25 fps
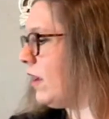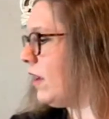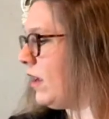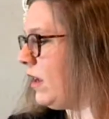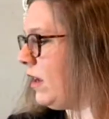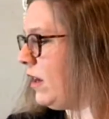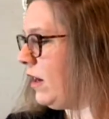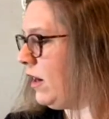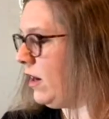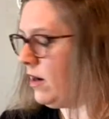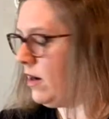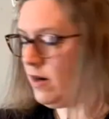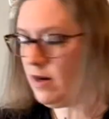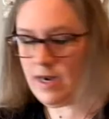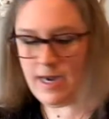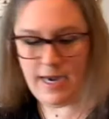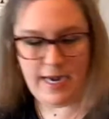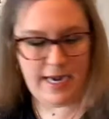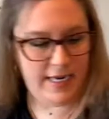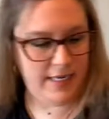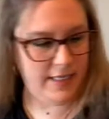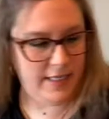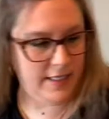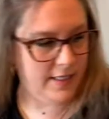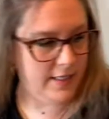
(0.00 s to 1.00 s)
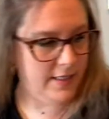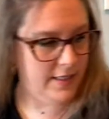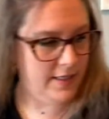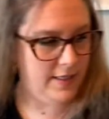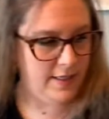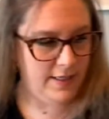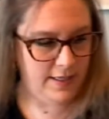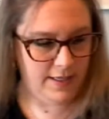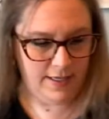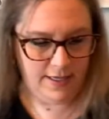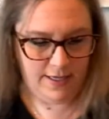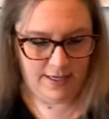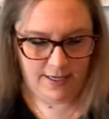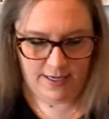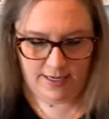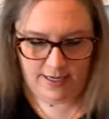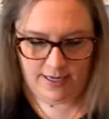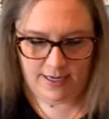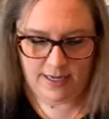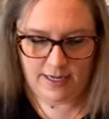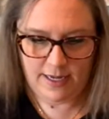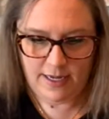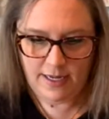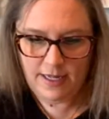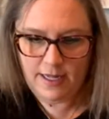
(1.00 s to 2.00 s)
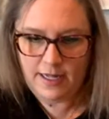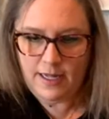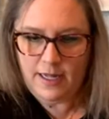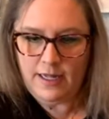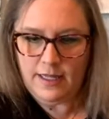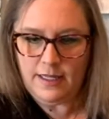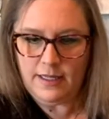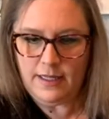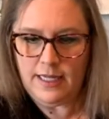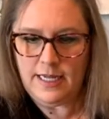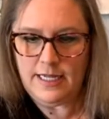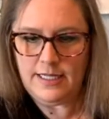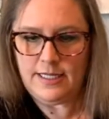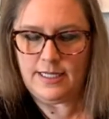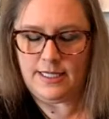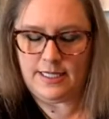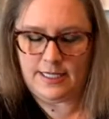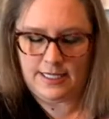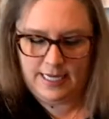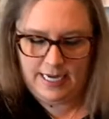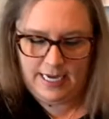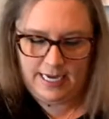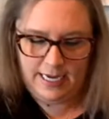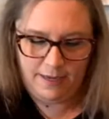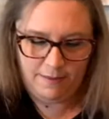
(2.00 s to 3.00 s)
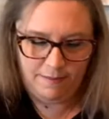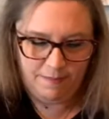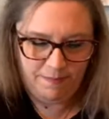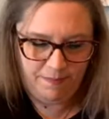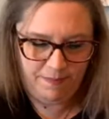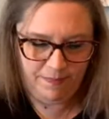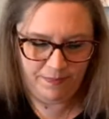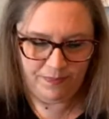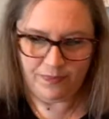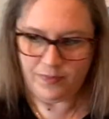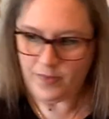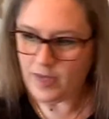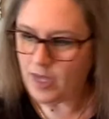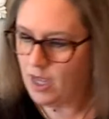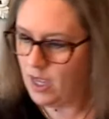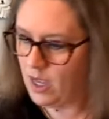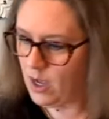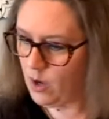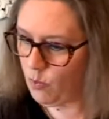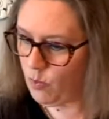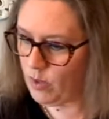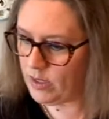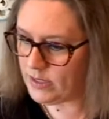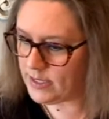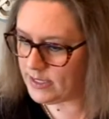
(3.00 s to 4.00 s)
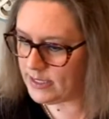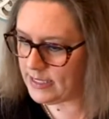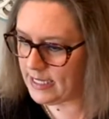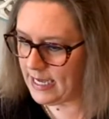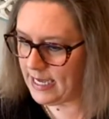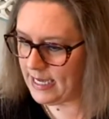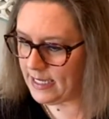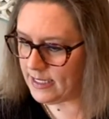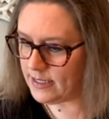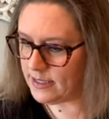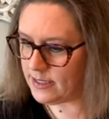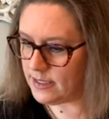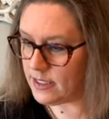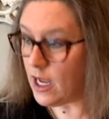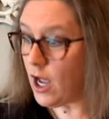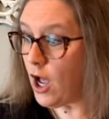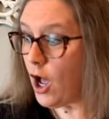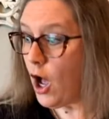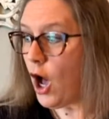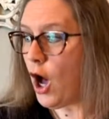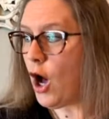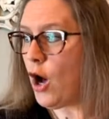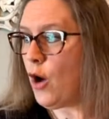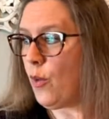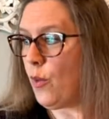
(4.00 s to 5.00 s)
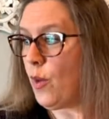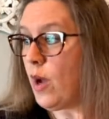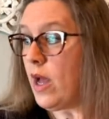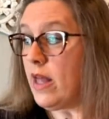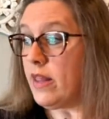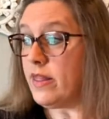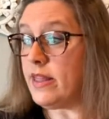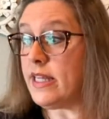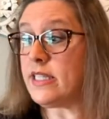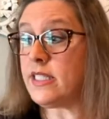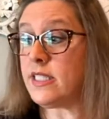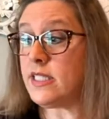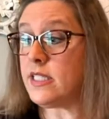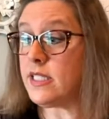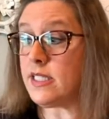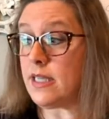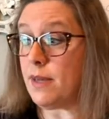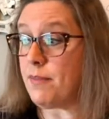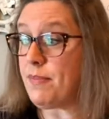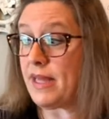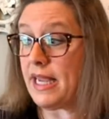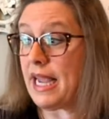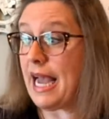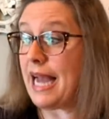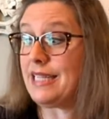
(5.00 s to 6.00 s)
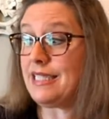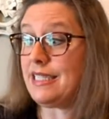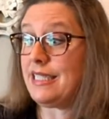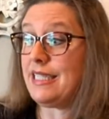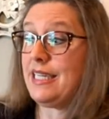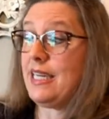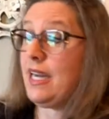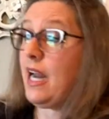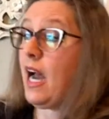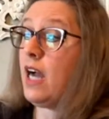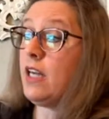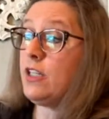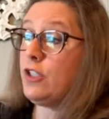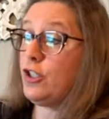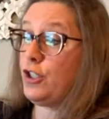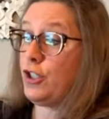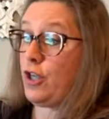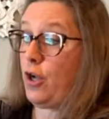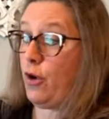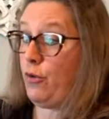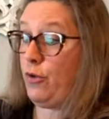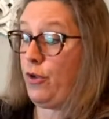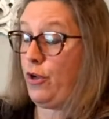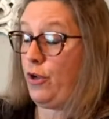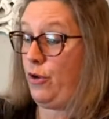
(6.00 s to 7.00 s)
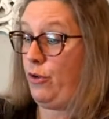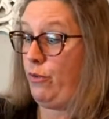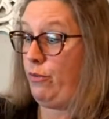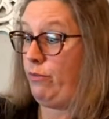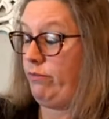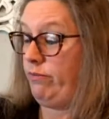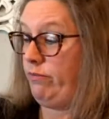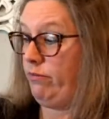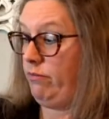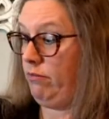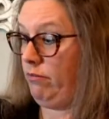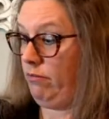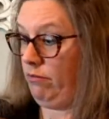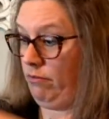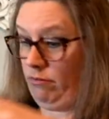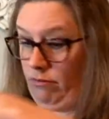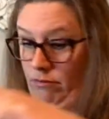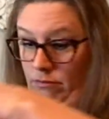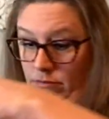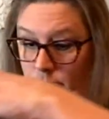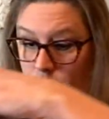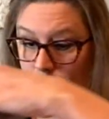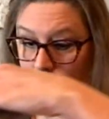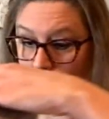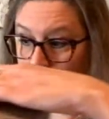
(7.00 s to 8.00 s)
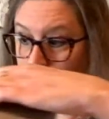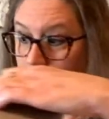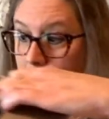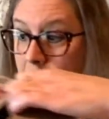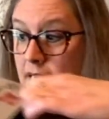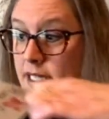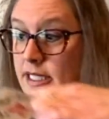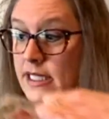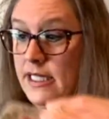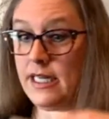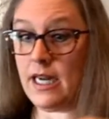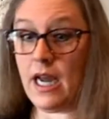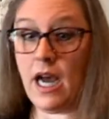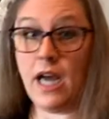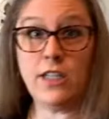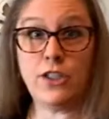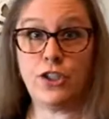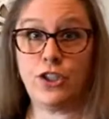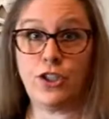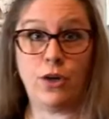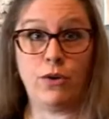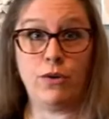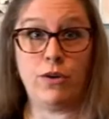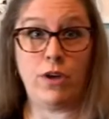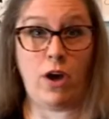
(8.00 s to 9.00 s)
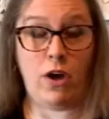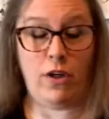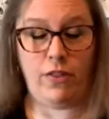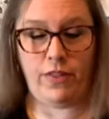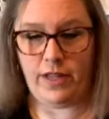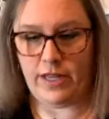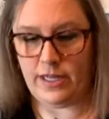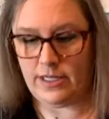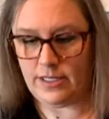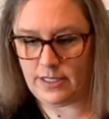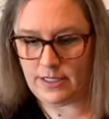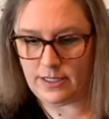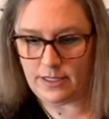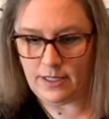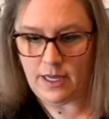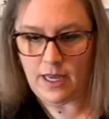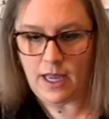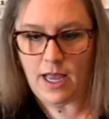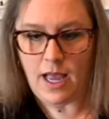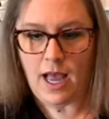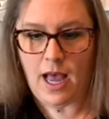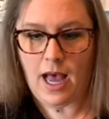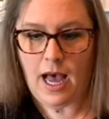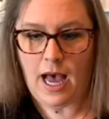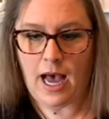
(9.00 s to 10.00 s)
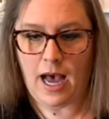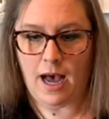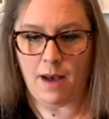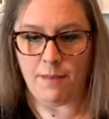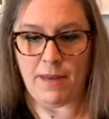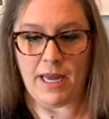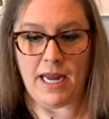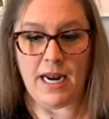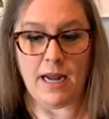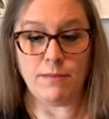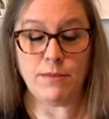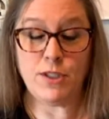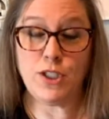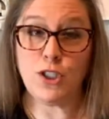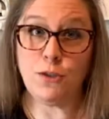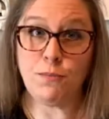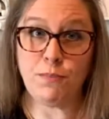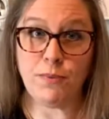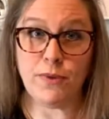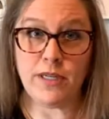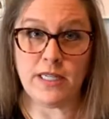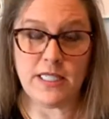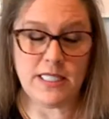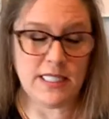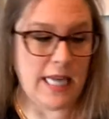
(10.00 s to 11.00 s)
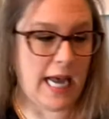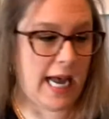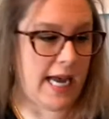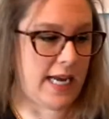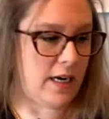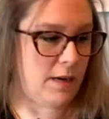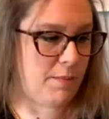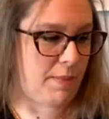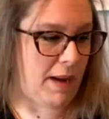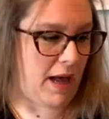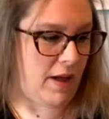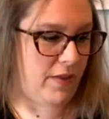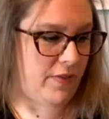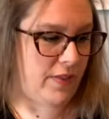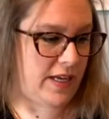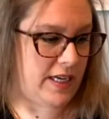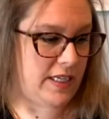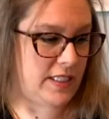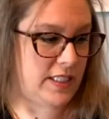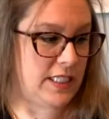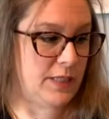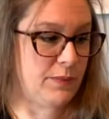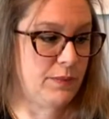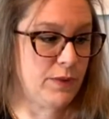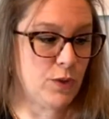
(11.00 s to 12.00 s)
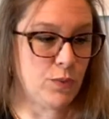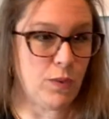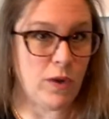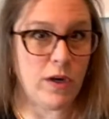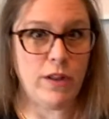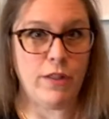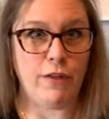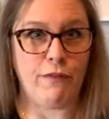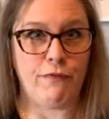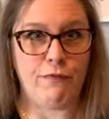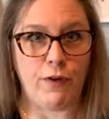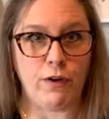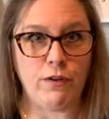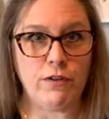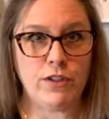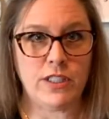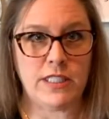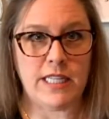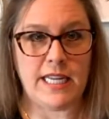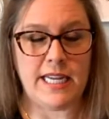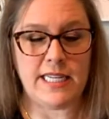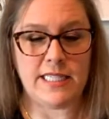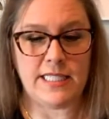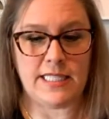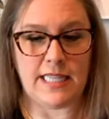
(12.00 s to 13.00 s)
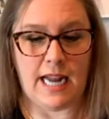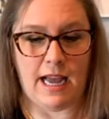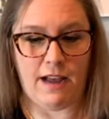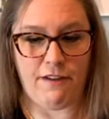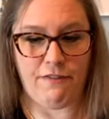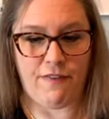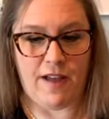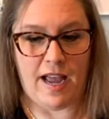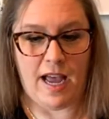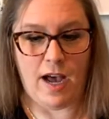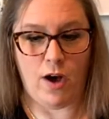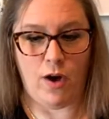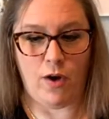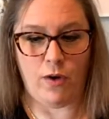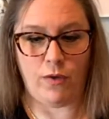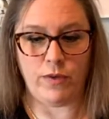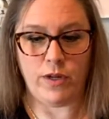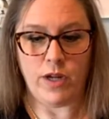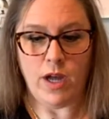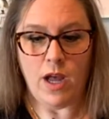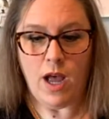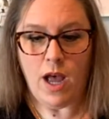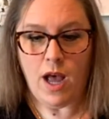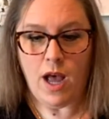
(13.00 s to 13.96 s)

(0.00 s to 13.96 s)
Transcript: All right. Let's see. What's next? Oh, this is something I did not show you. I did not show y'all this. Um, and I'm super excited about this. It was one of the first things that I found.